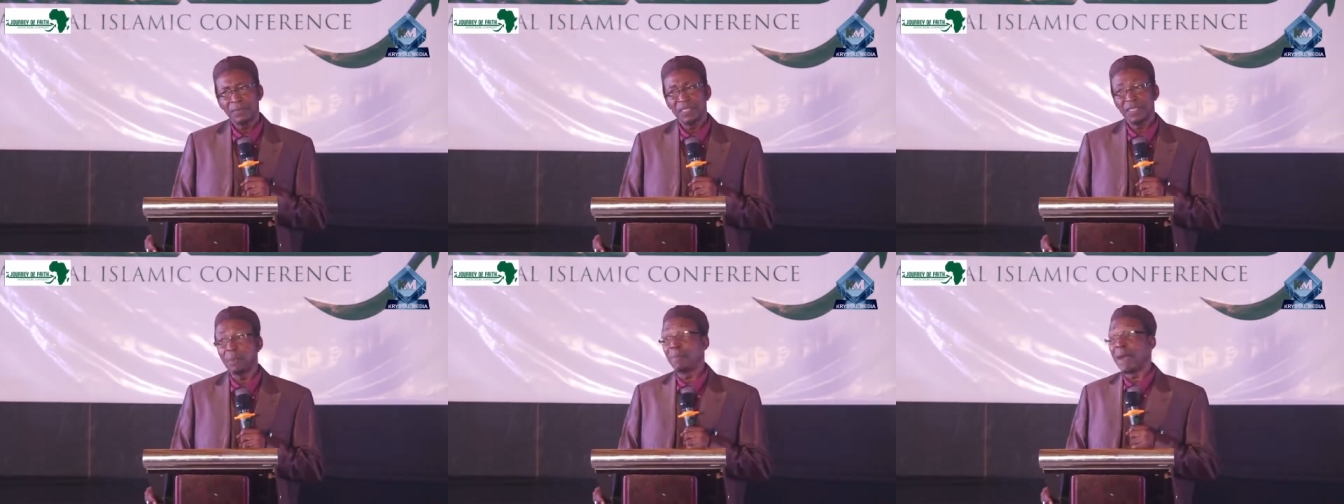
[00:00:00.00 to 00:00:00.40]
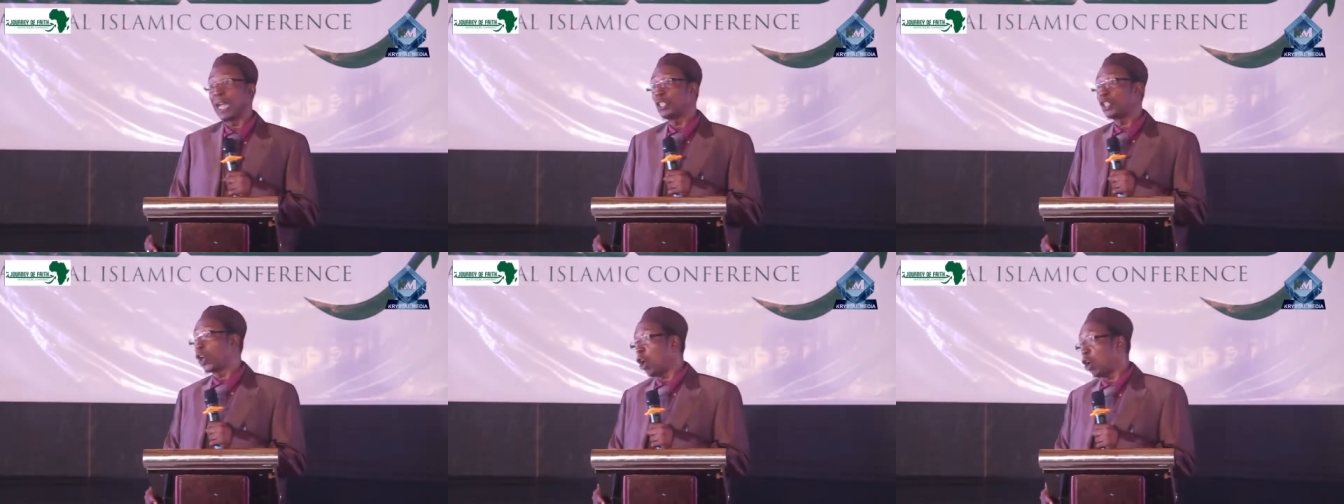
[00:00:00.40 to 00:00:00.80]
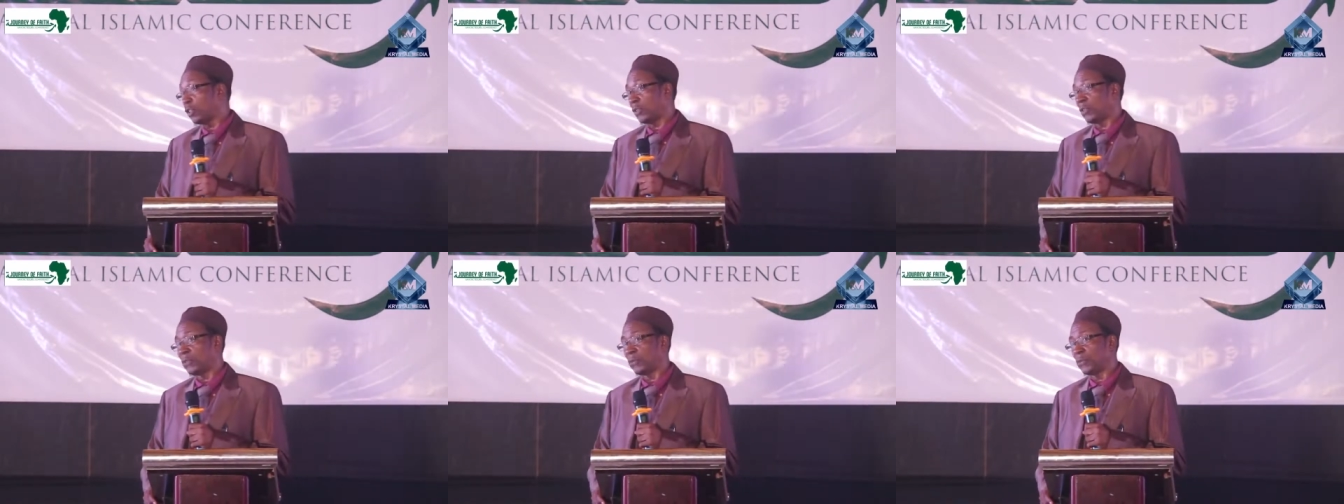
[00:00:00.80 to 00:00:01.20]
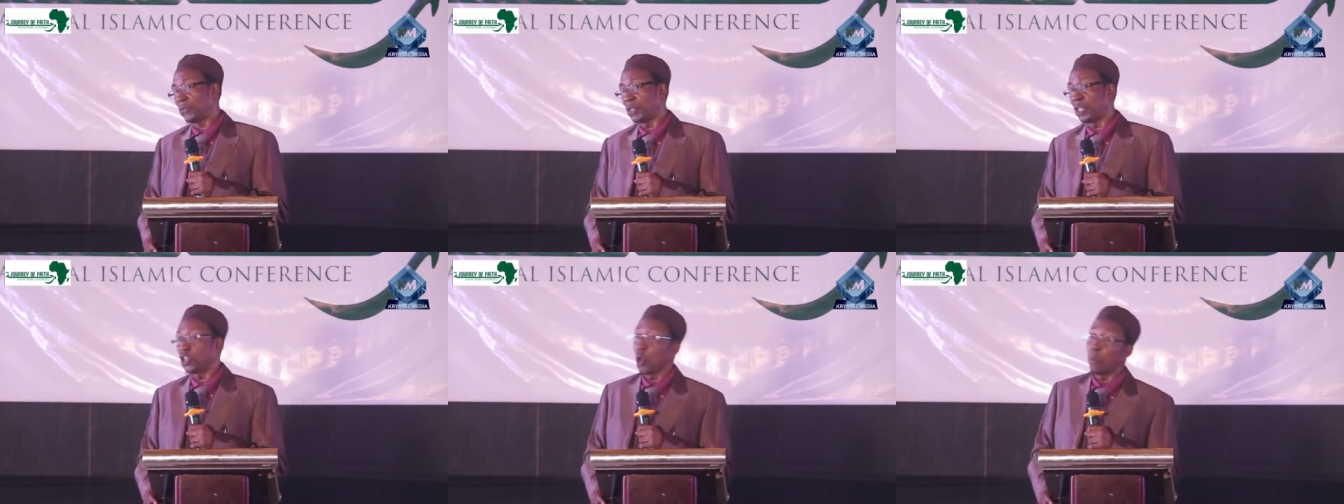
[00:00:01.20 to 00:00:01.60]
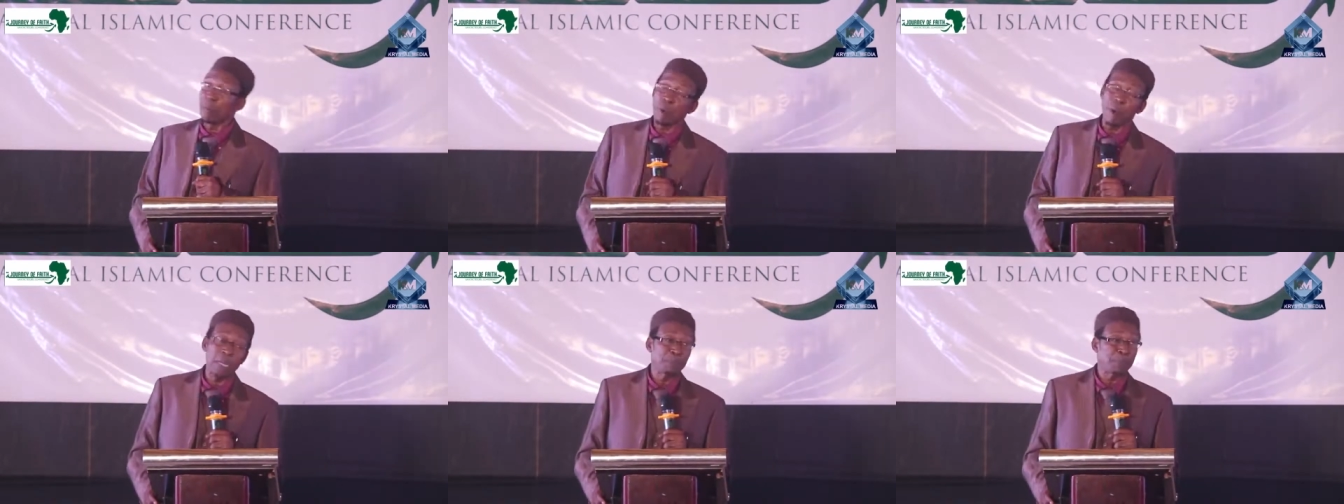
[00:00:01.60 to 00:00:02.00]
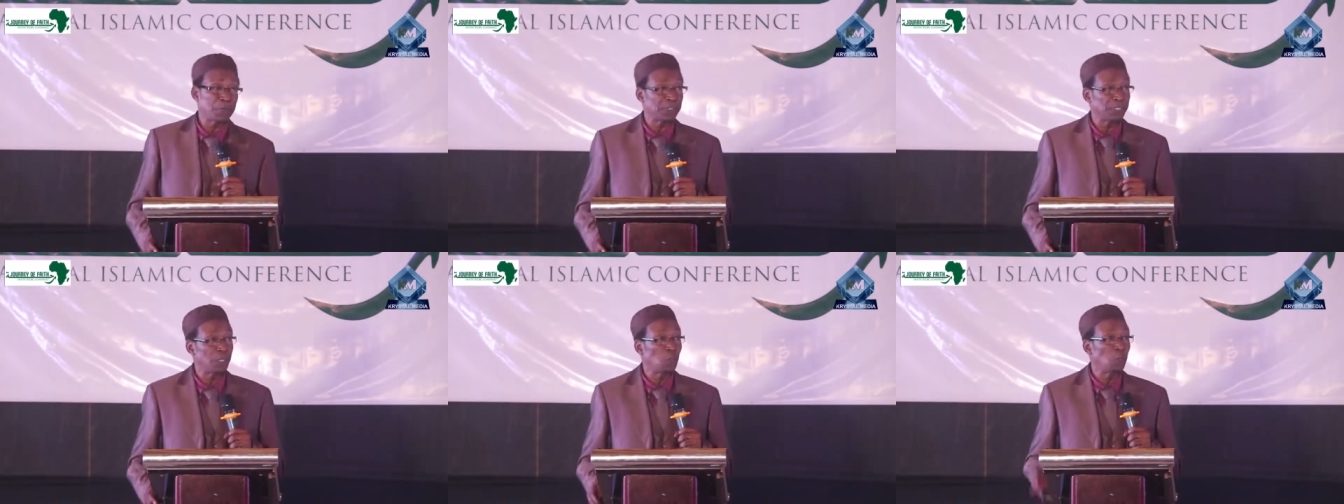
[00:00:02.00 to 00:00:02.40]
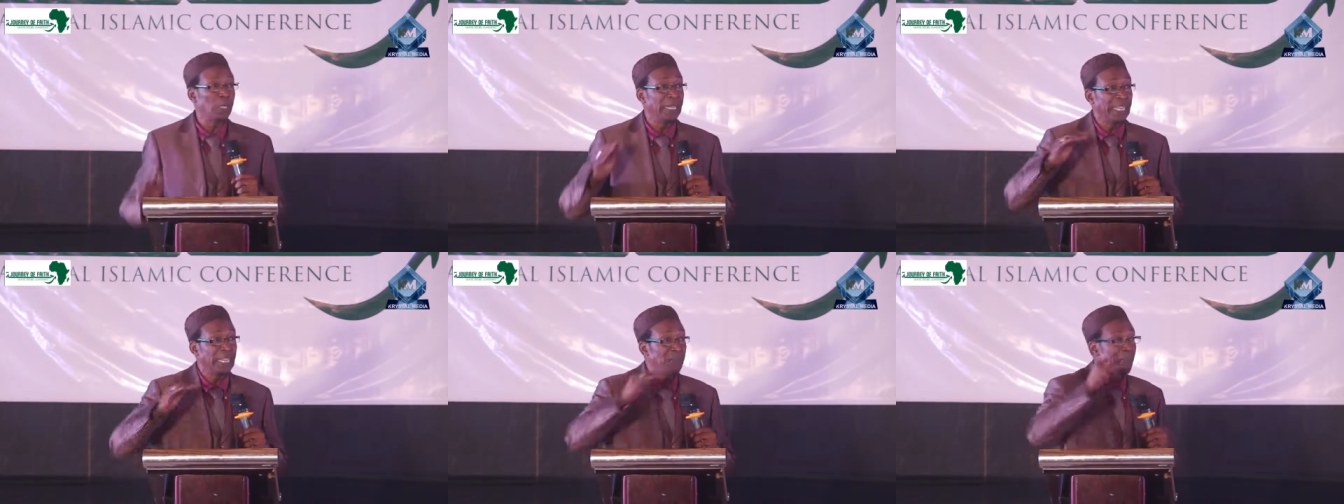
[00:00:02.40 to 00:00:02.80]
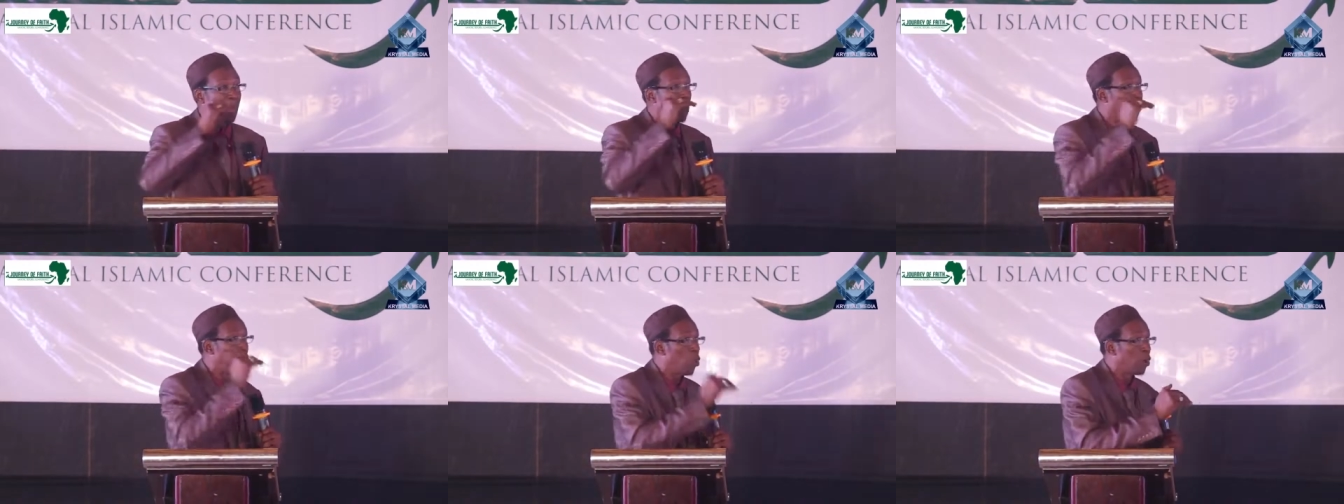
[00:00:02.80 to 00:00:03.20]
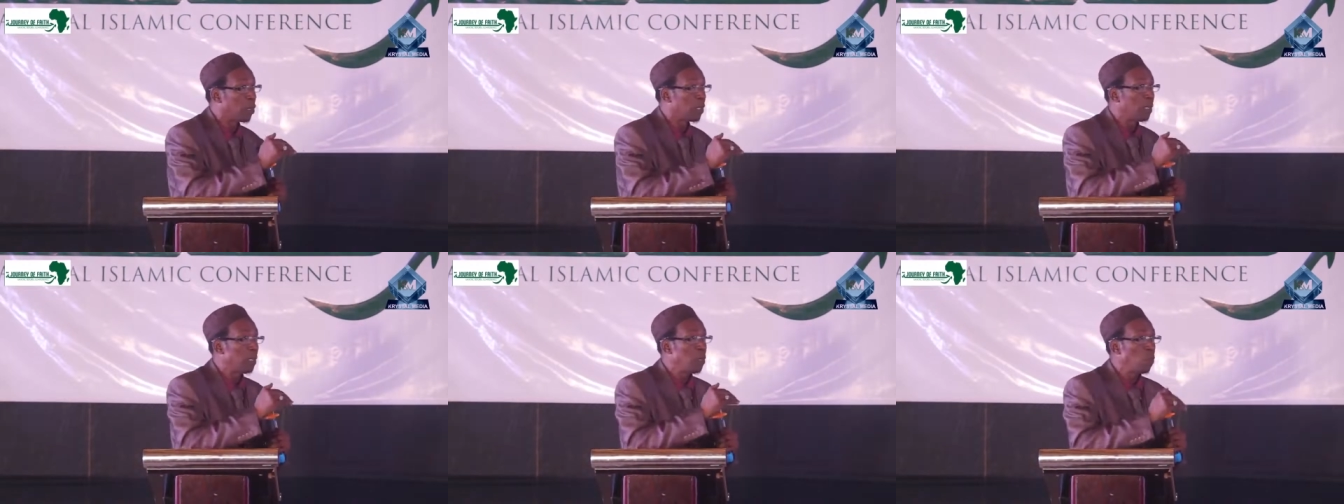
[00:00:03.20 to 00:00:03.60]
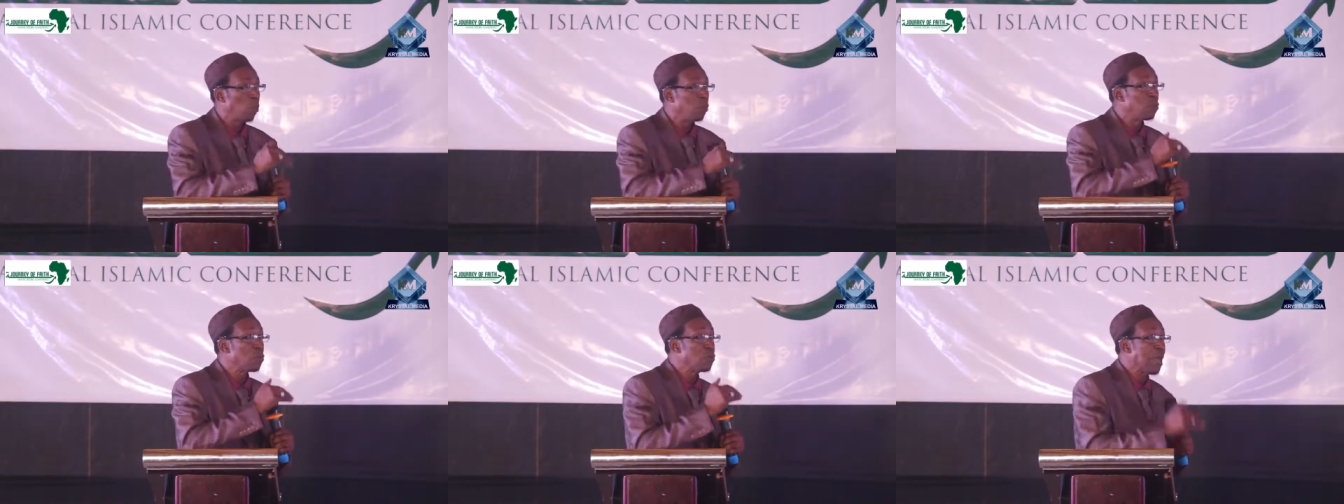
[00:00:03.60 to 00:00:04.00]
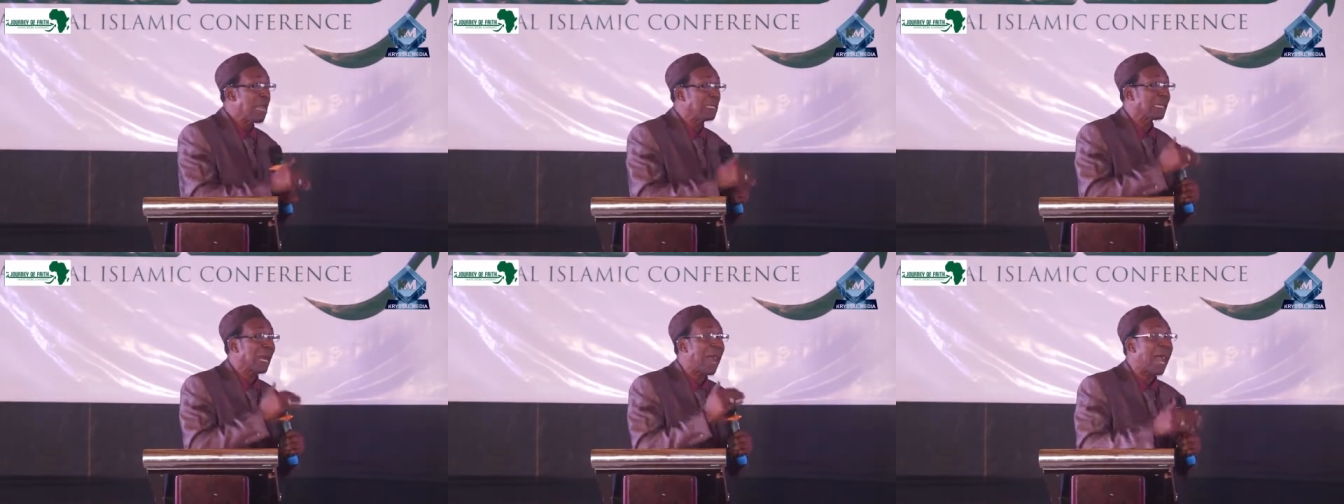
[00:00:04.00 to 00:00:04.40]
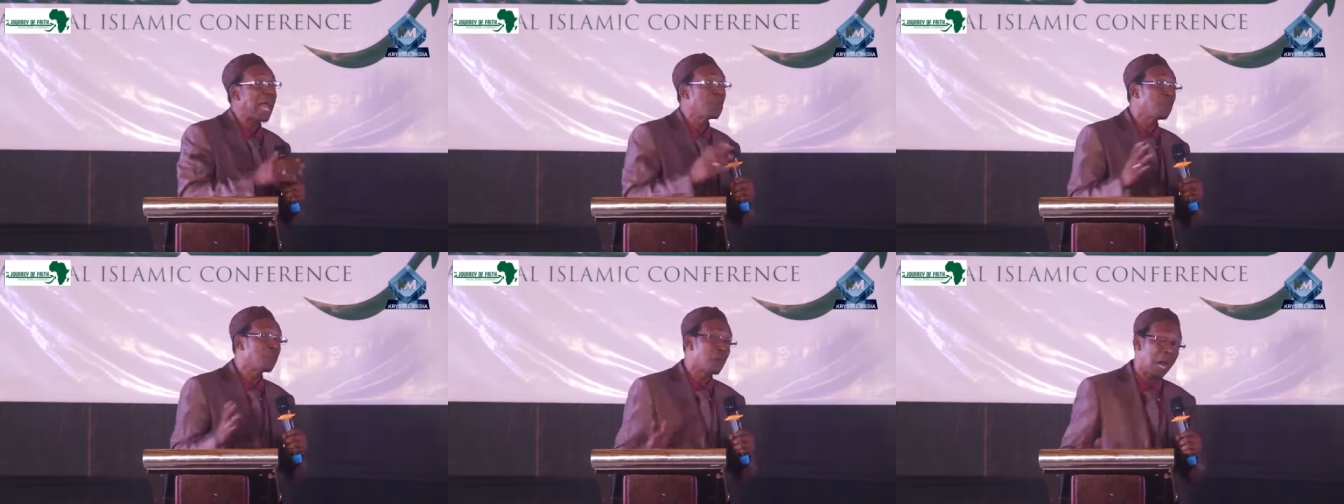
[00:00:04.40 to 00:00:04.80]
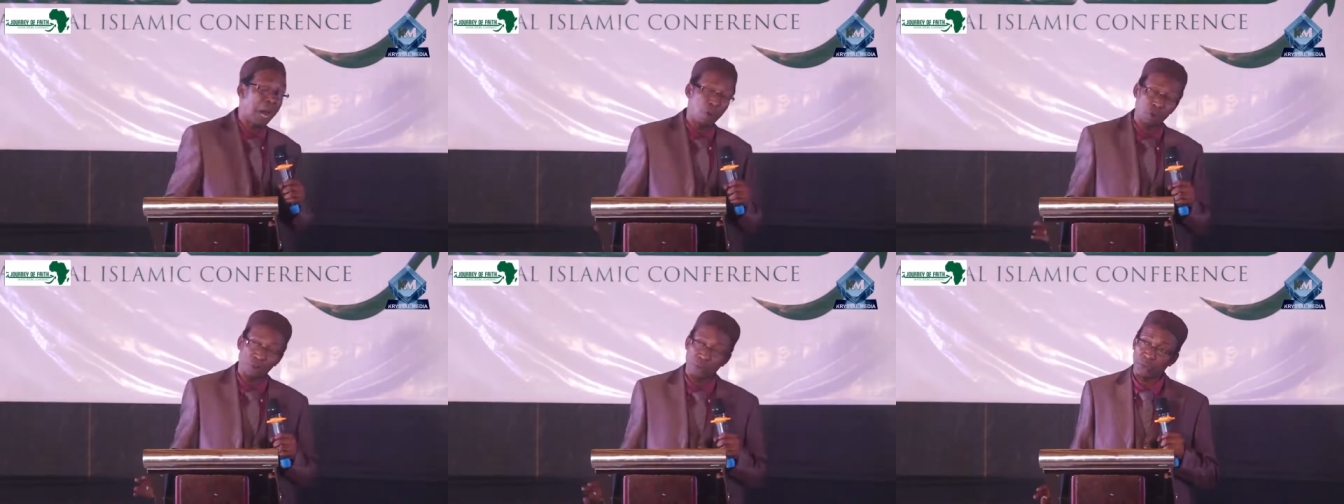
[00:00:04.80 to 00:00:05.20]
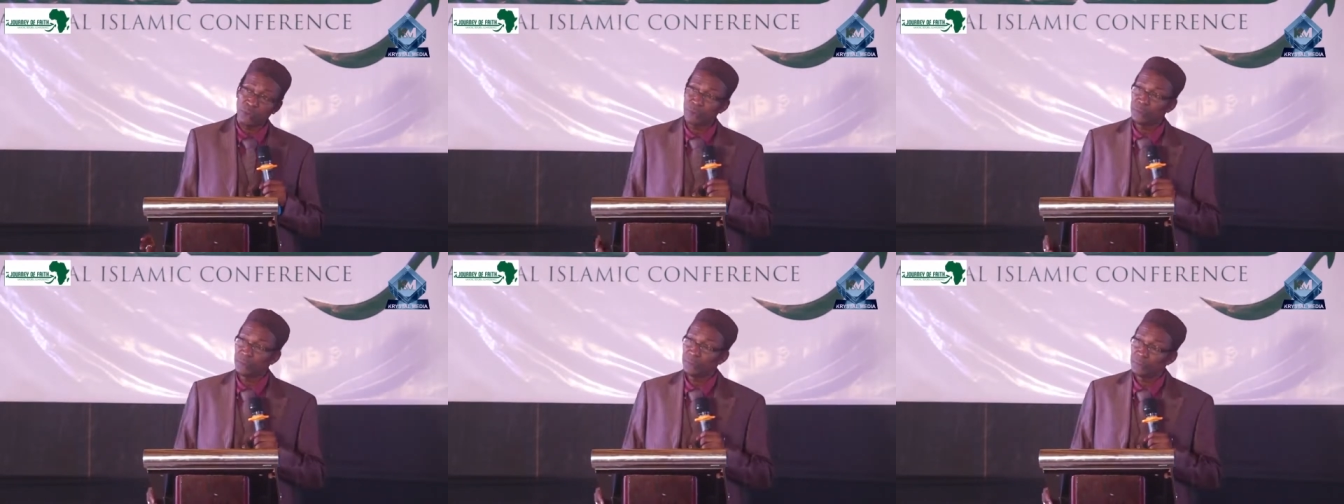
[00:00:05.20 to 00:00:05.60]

He said, My choice for the number one person to lead my book will raise eyebrows.